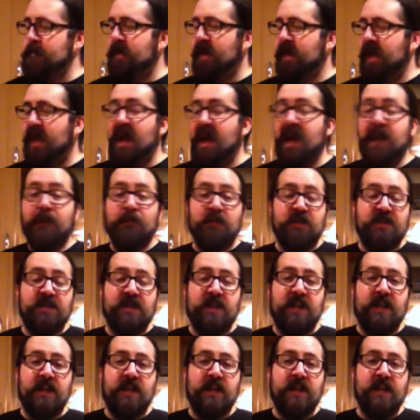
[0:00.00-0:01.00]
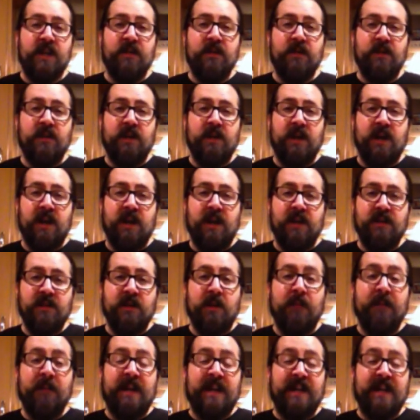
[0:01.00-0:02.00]
And I'm also going to
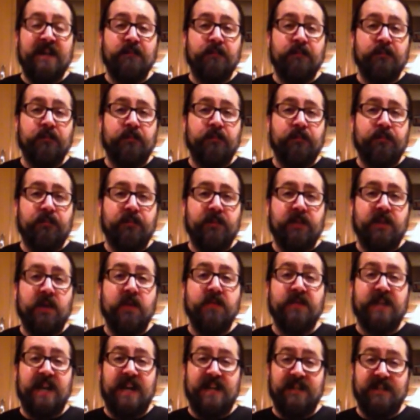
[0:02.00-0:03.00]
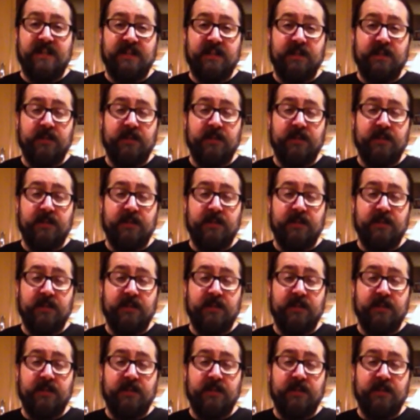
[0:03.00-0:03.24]
nominate Goatesque.